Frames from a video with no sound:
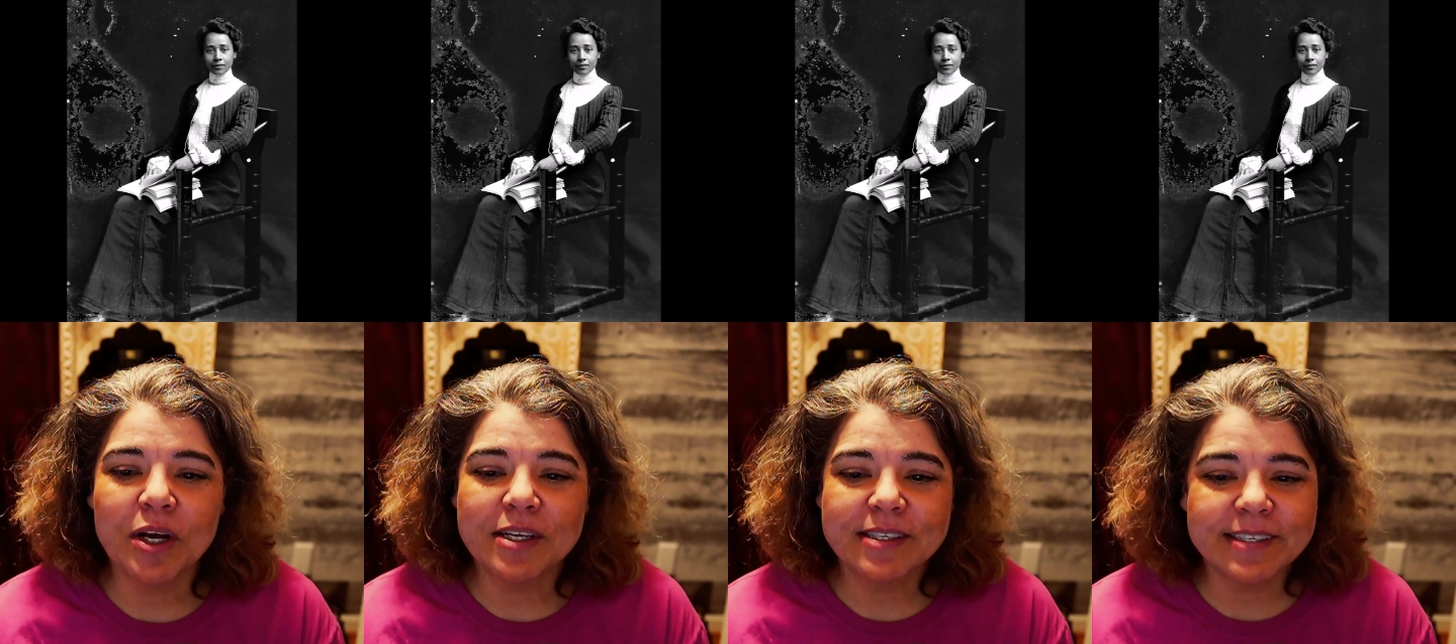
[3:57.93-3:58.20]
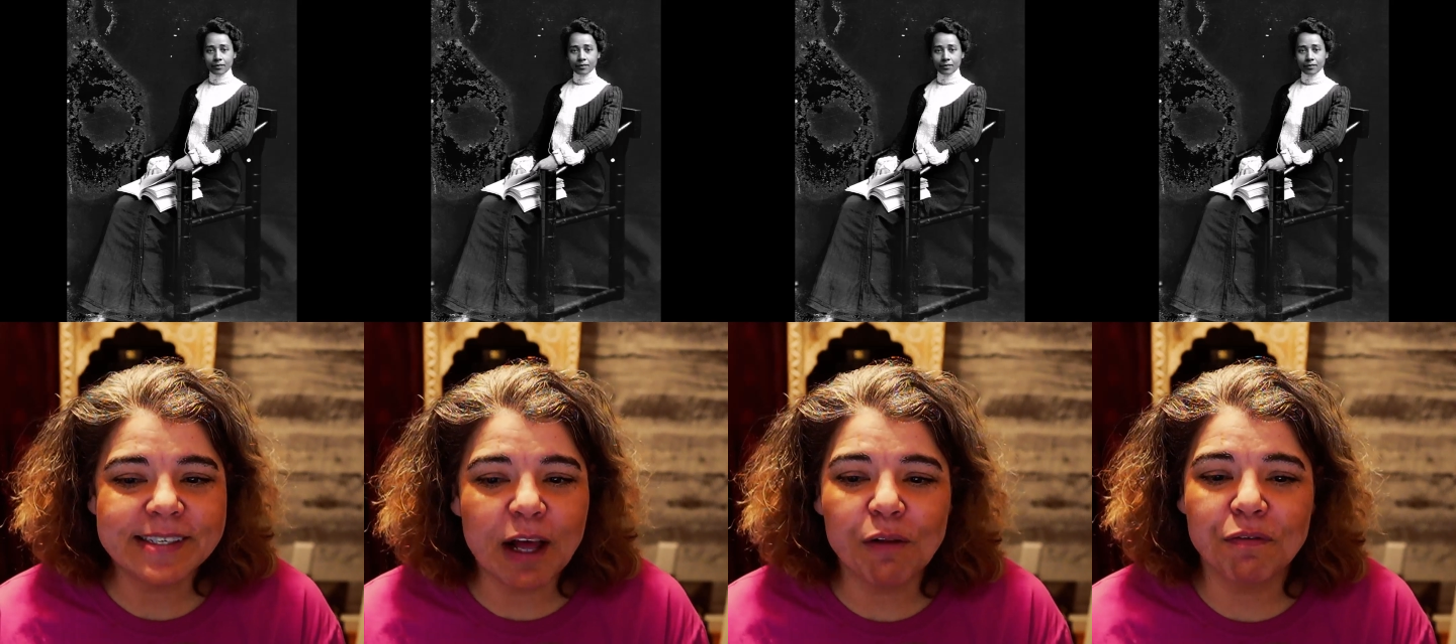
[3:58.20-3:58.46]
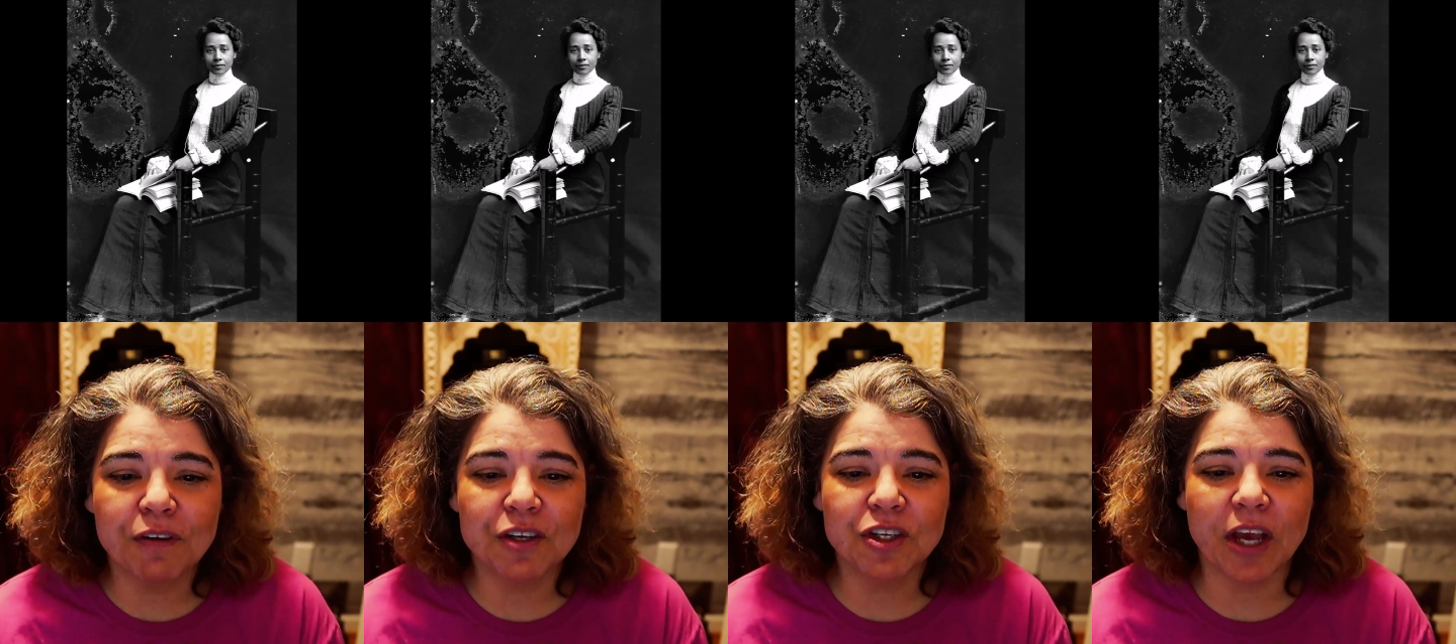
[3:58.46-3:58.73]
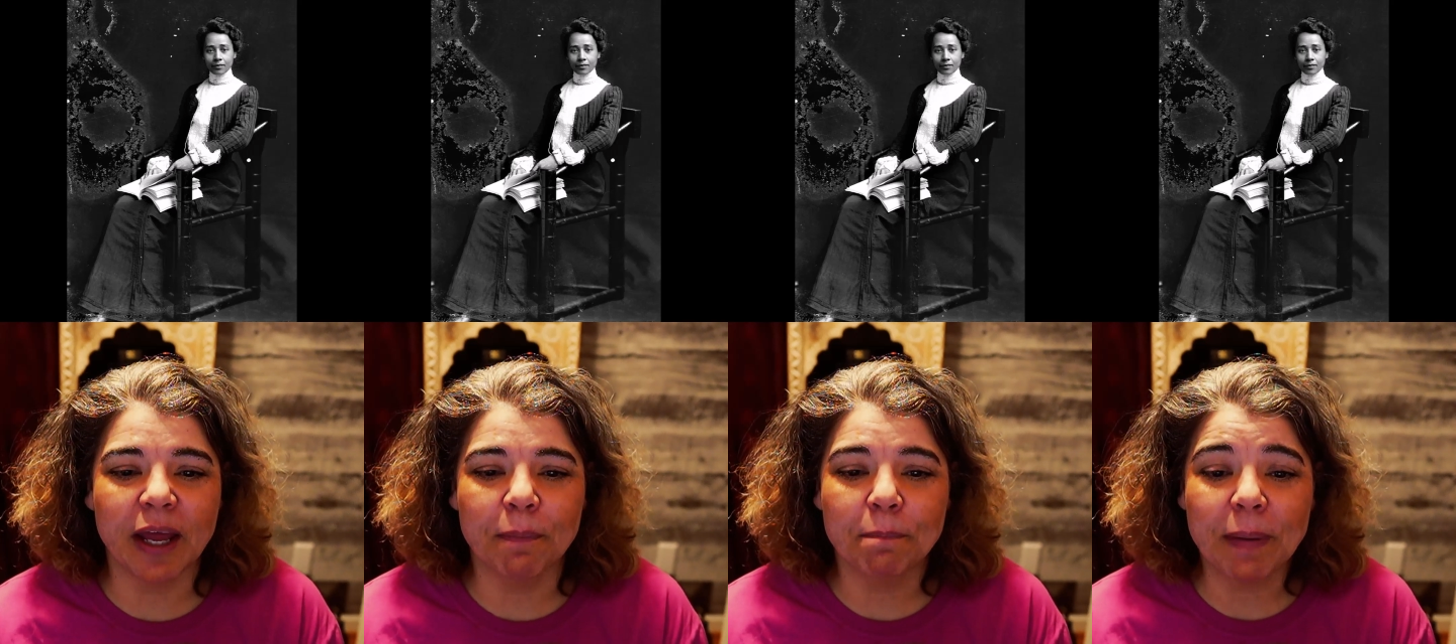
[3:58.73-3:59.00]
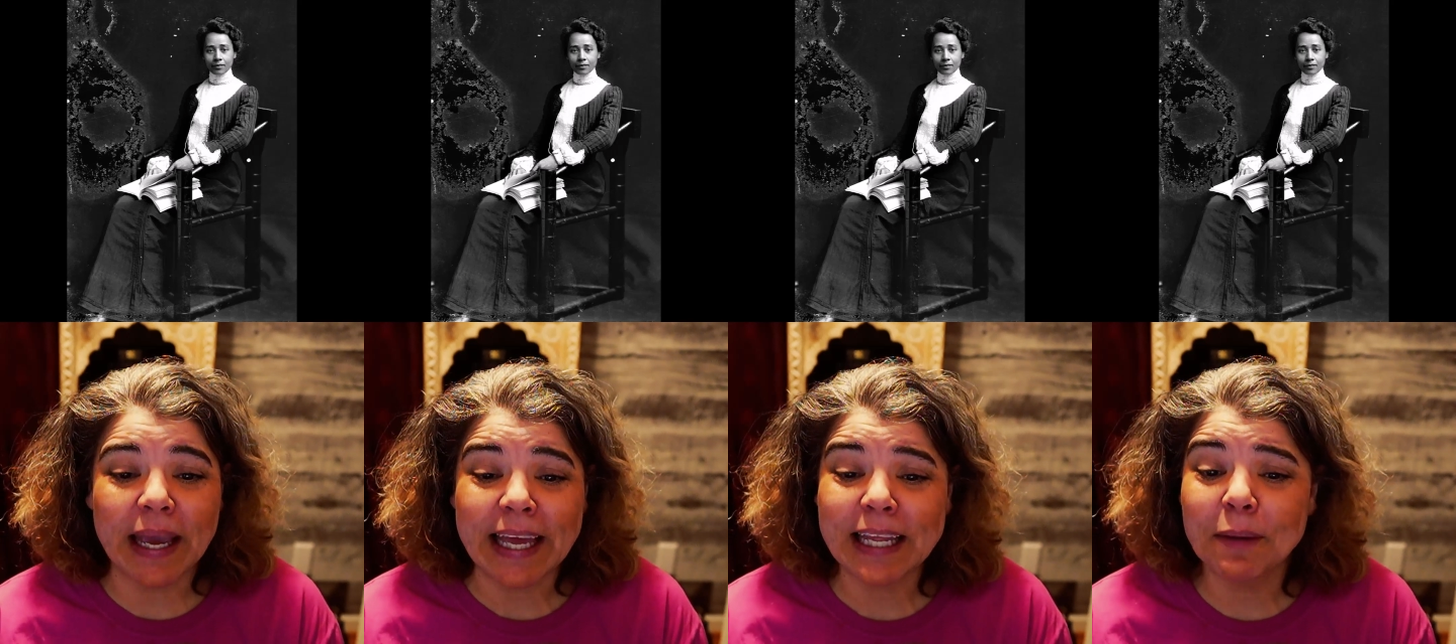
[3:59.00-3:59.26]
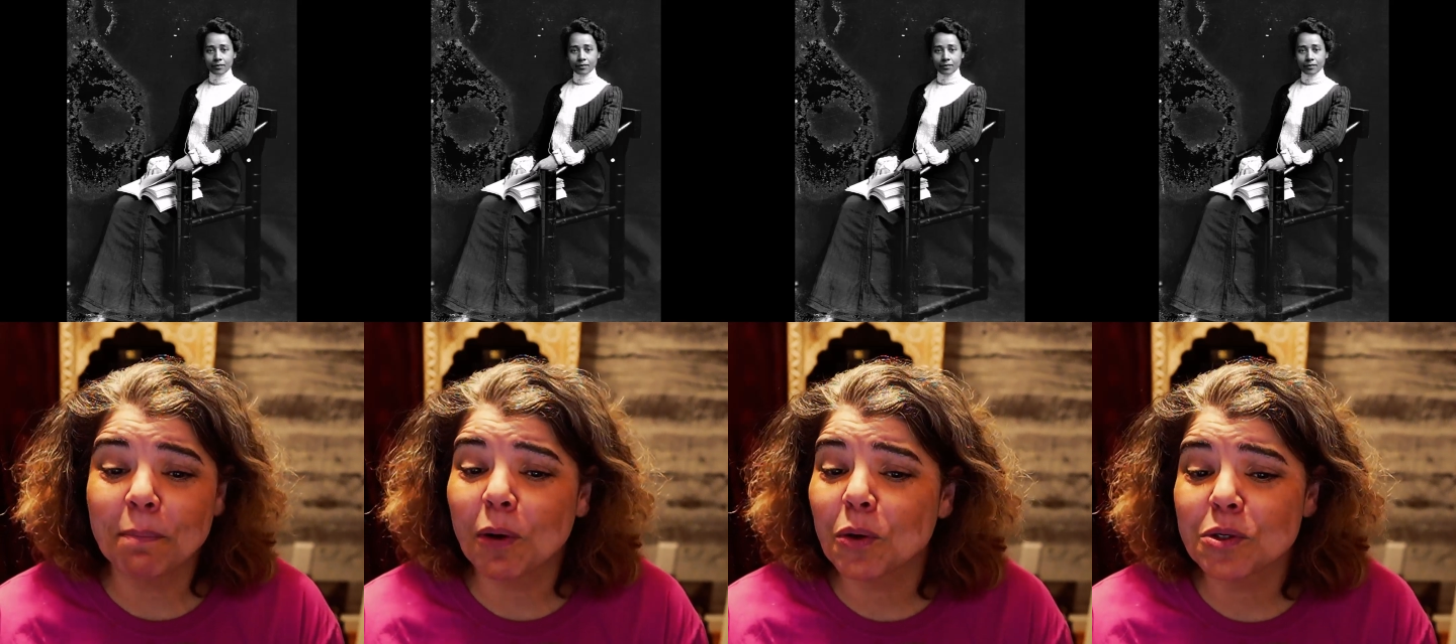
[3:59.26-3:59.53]
selfish, and petty
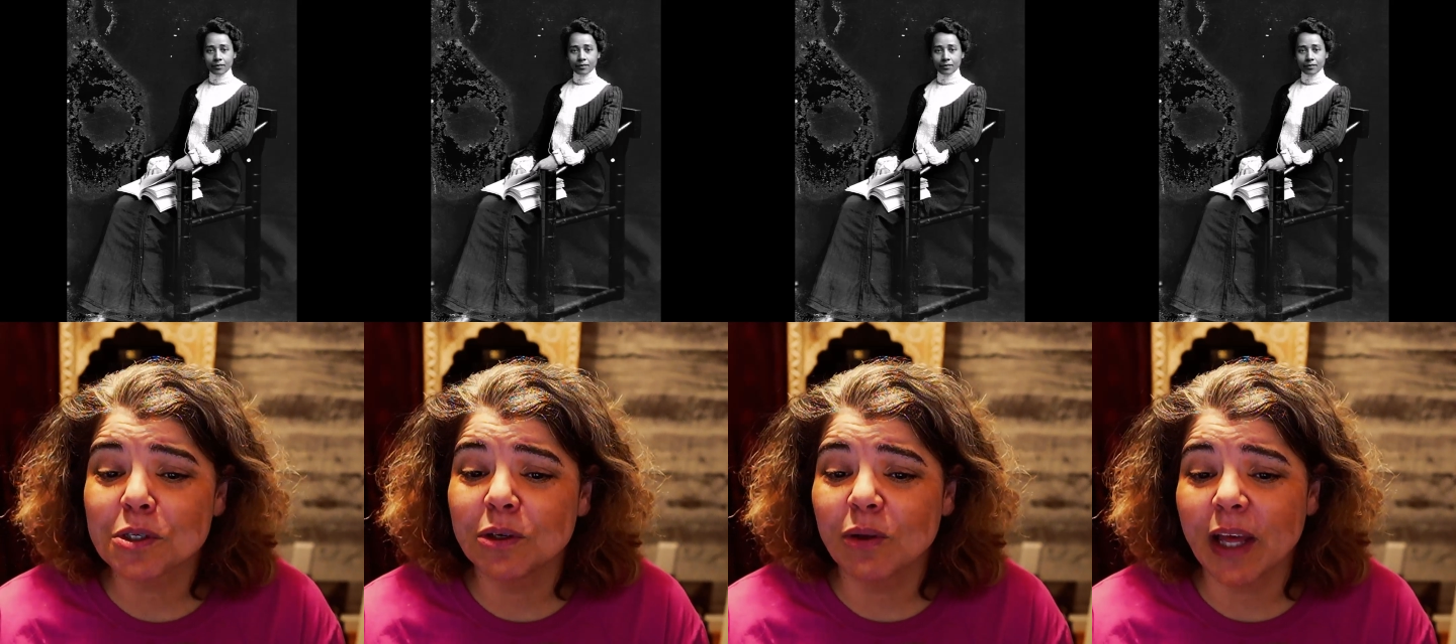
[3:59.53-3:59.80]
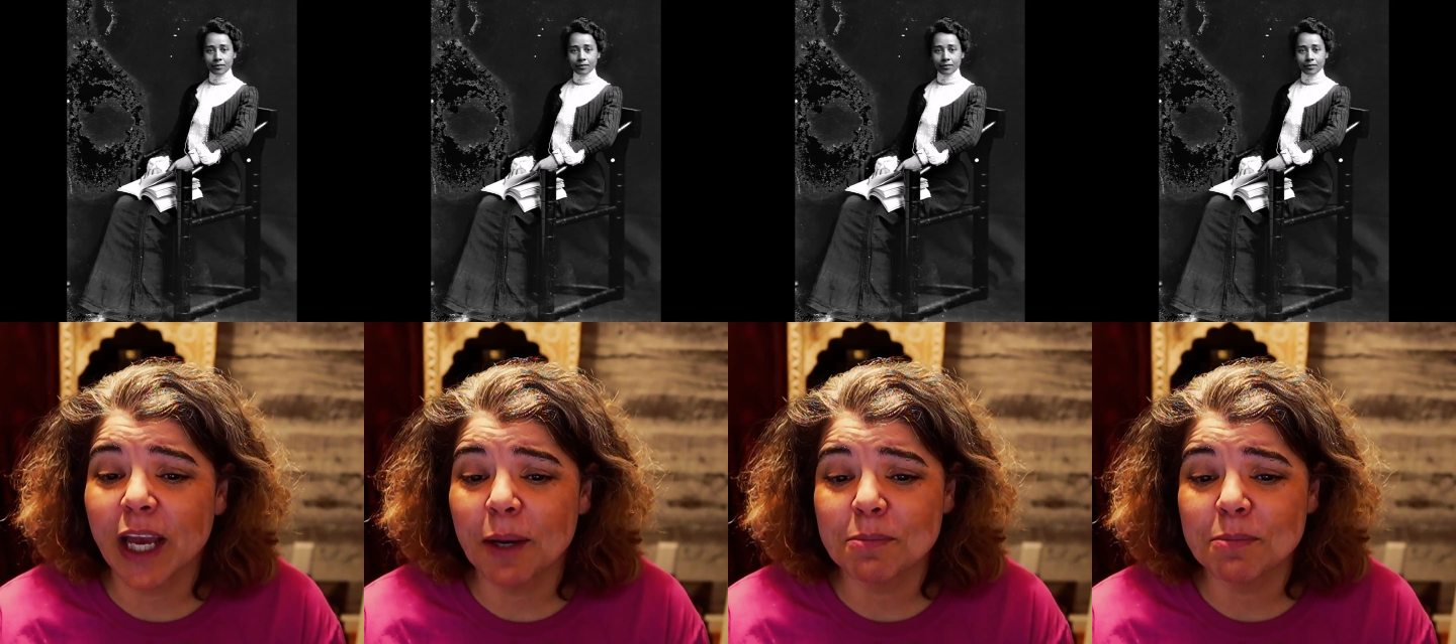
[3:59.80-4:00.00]
personal aims